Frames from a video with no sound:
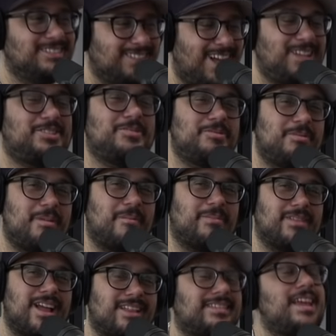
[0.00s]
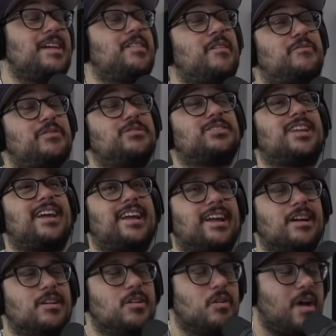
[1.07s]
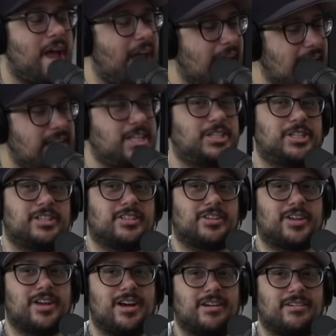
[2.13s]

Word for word: I do remember that. Damn, that feels like ages ago.